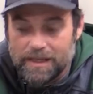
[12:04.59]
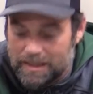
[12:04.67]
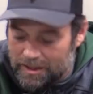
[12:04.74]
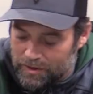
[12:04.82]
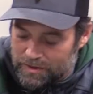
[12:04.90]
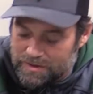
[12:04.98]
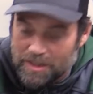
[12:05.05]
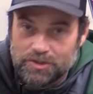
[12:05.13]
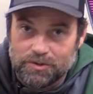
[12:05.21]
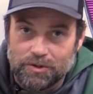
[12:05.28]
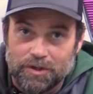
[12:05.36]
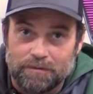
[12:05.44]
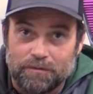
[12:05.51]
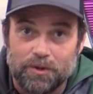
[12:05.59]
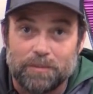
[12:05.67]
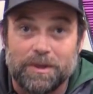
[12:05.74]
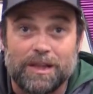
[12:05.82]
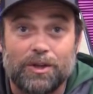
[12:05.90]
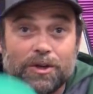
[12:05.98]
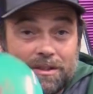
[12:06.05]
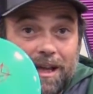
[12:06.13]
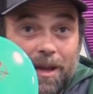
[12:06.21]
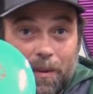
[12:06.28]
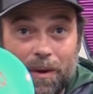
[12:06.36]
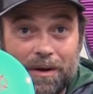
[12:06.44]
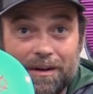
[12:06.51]
Ecos that you're looking for, but it looks
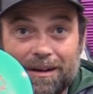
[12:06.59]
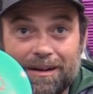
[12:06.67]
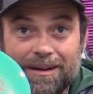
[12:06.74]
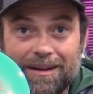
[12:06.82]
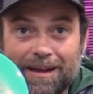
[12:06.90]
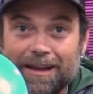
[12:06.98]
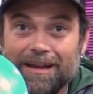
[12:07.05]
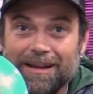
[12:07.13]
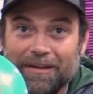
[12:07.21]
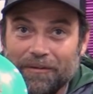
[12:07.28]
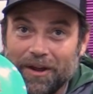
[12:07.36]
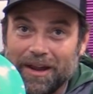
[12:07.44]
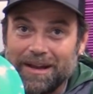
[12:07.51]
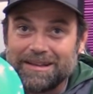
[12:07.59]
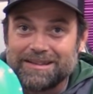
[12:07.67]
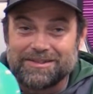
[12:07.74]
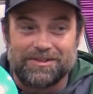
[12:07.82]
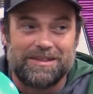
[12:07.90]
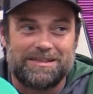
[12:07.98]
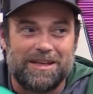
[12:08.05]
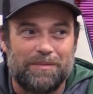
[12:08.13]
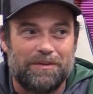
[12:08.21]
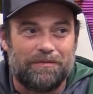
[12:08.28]
like one, right? So they sent me